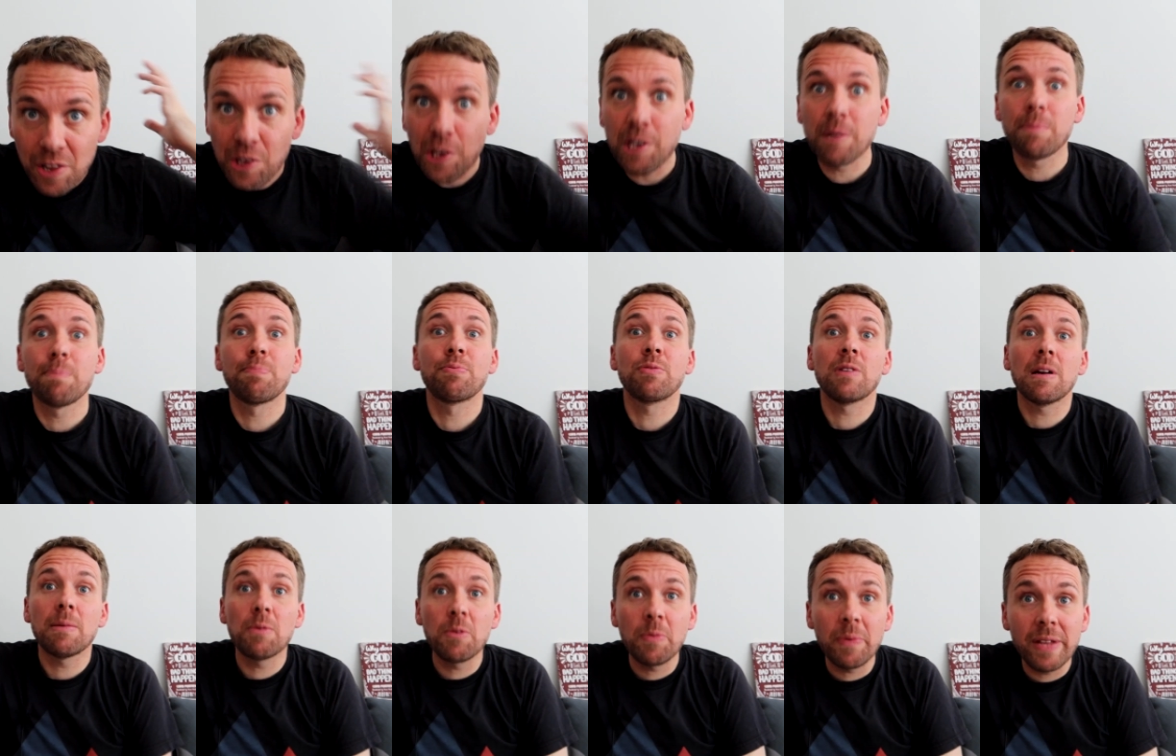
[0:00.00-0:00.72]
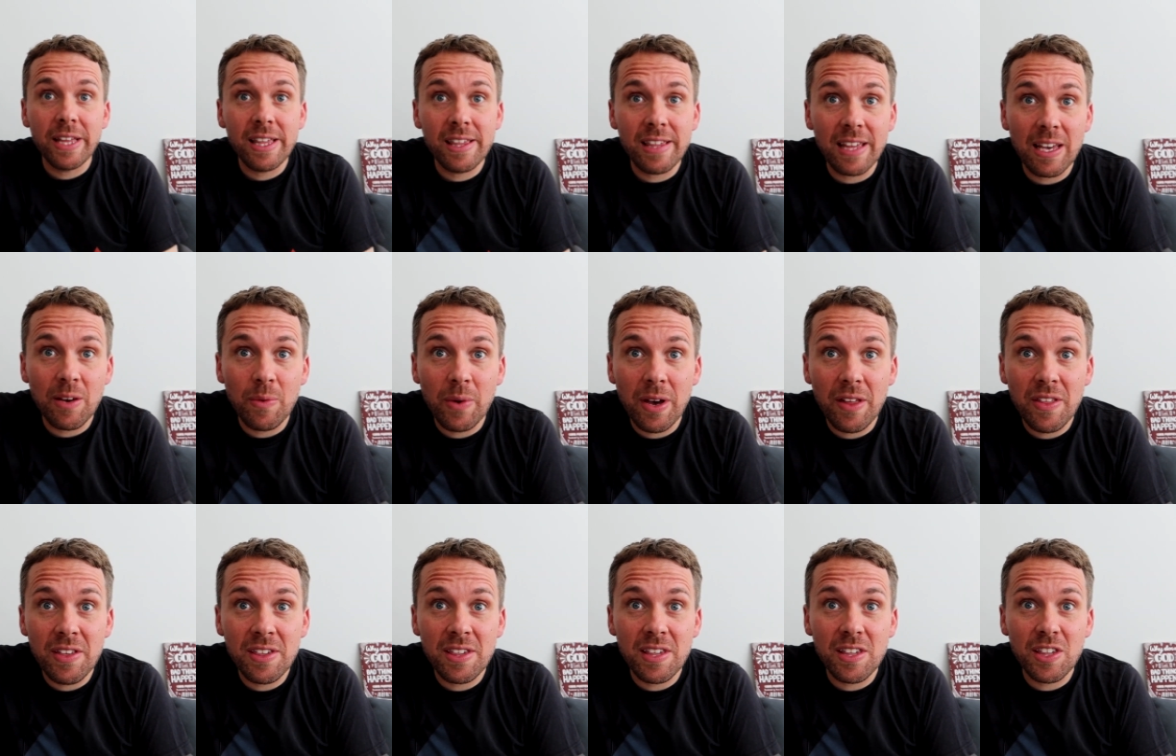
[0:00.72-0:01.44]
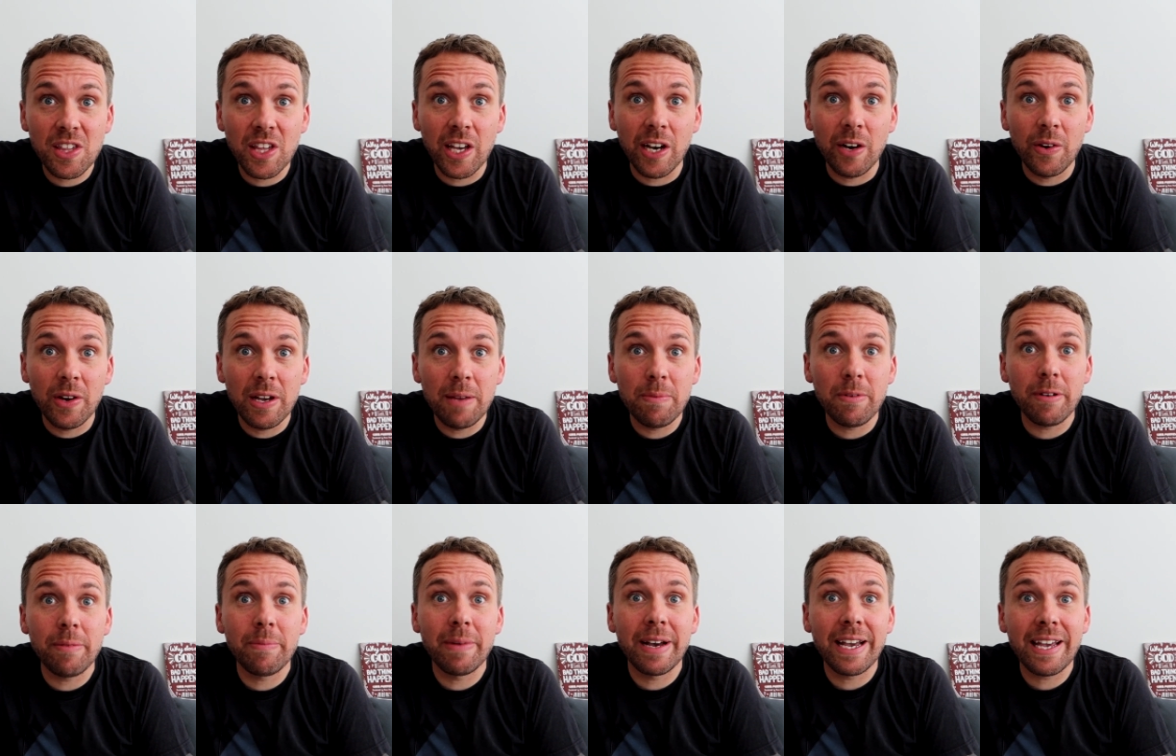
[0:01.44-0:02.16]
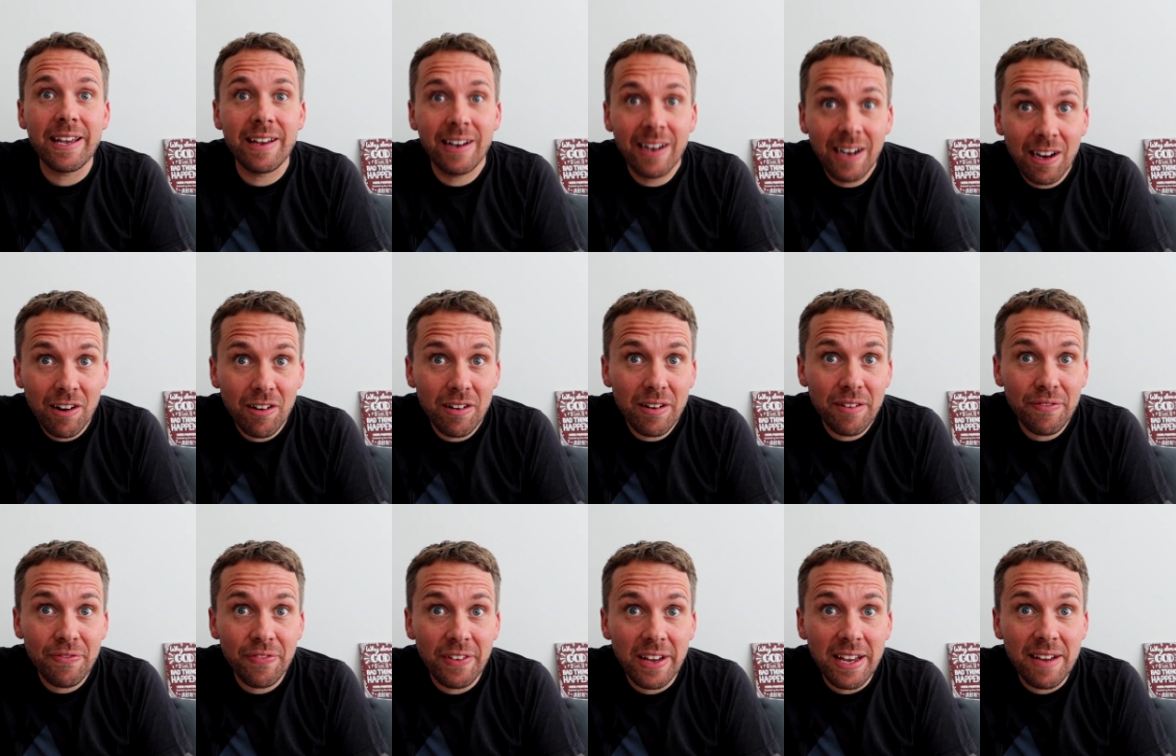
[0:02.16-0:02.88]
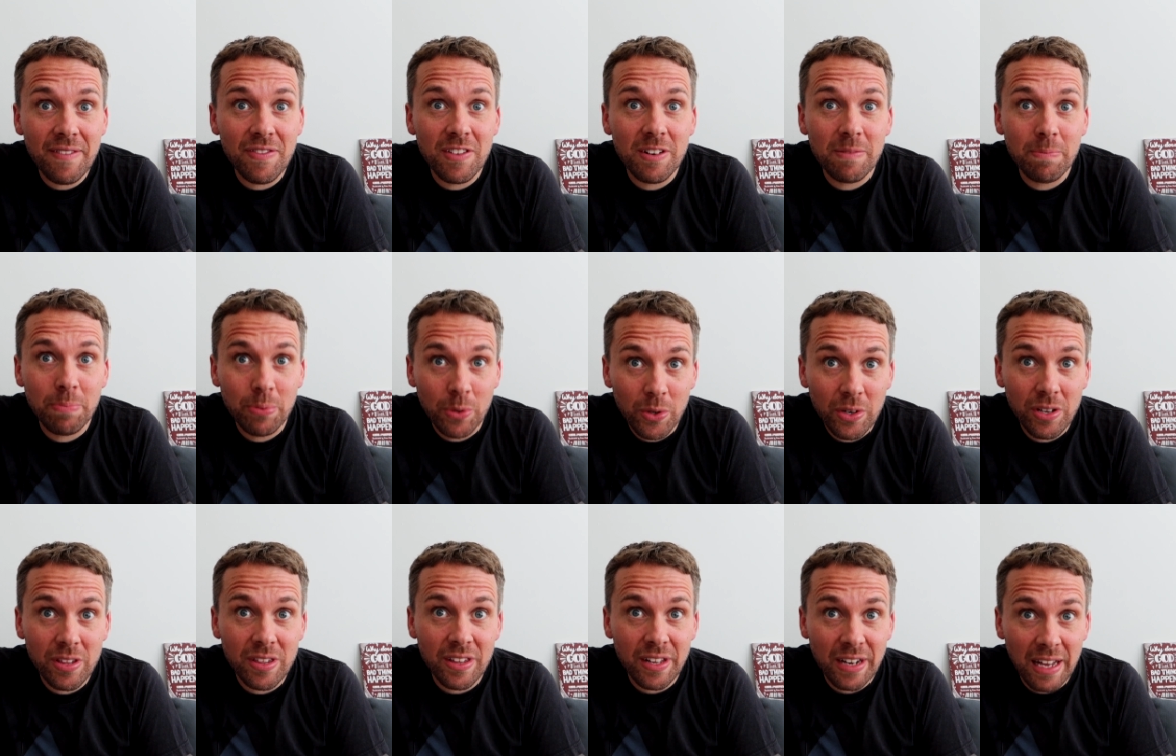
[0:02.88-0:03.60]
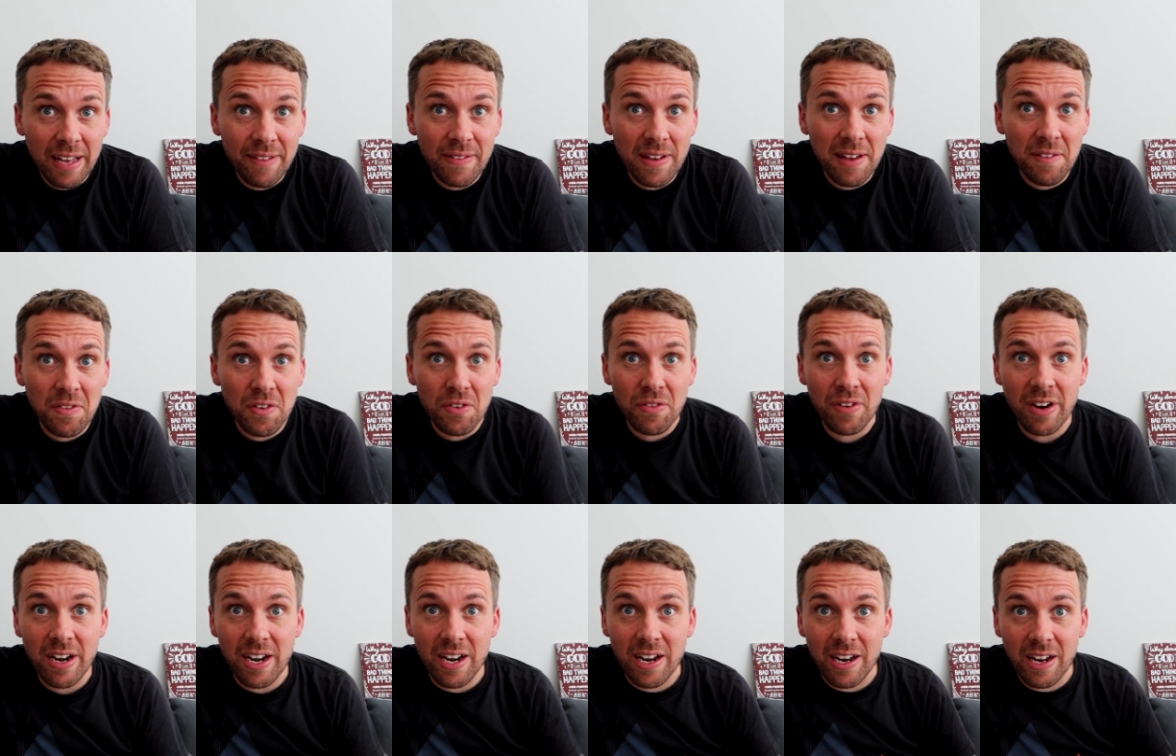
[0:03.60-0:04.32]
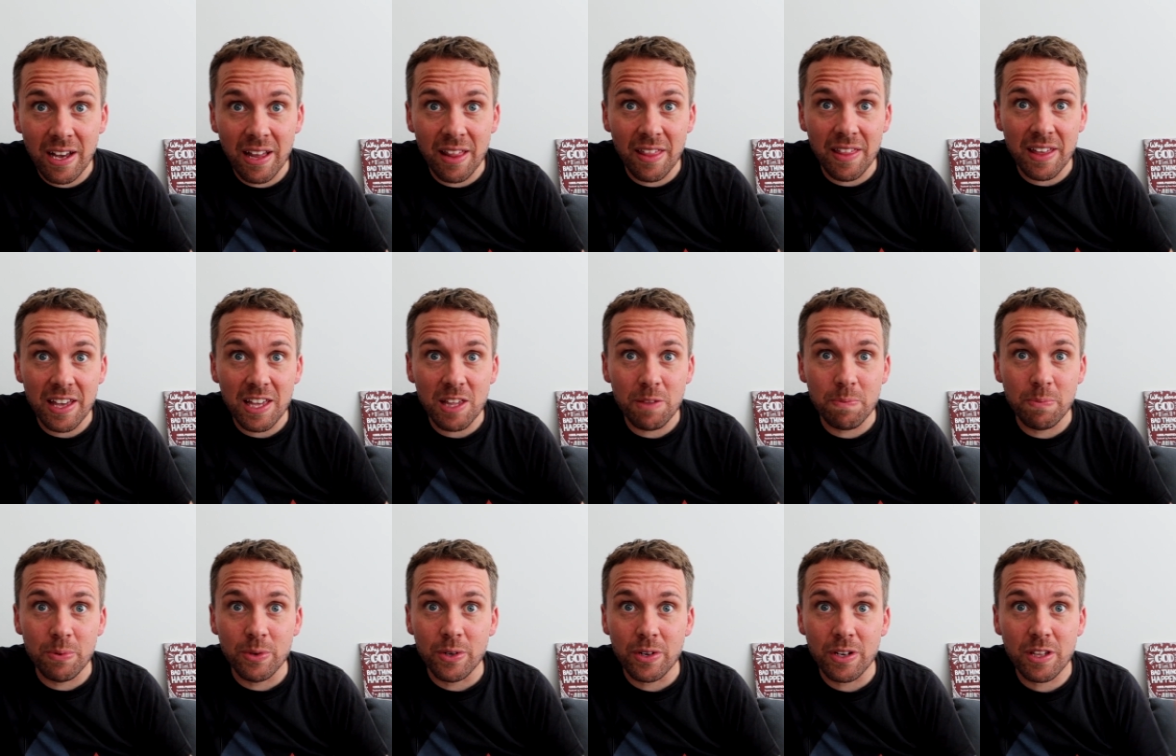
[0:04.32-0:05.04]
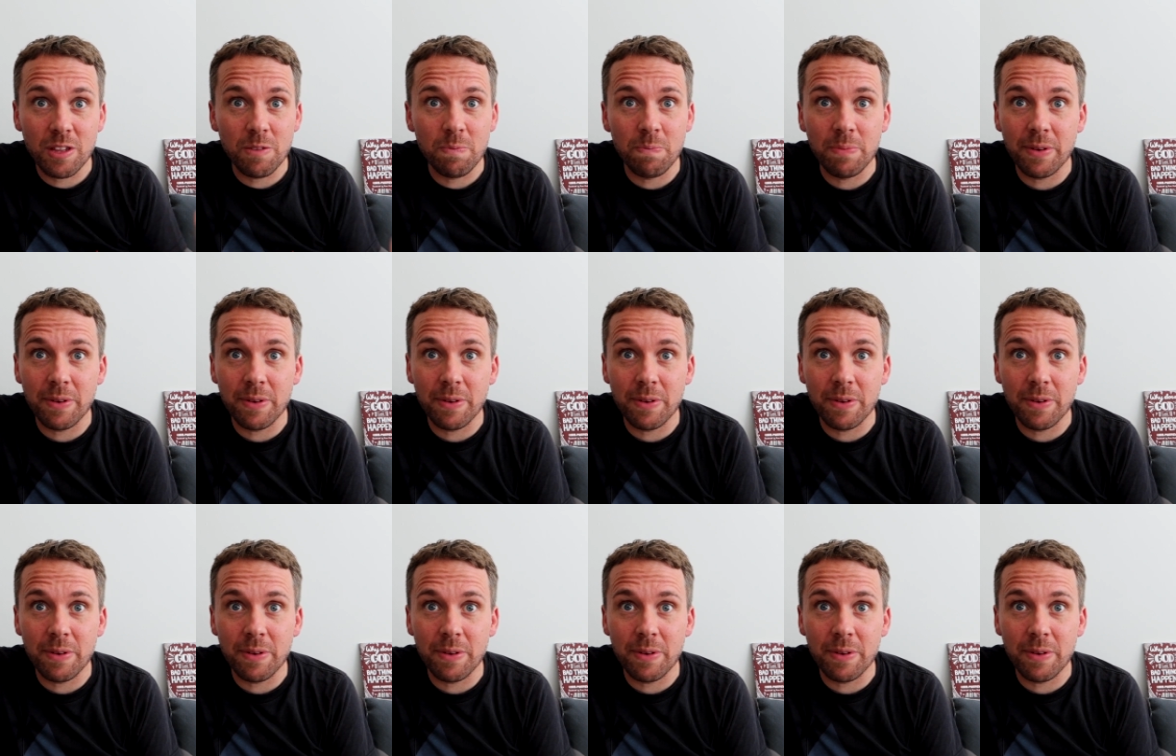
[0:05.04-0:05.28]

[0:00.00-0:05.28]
And you can probably see where this is going, but my current favorite books that I've ever written are these books,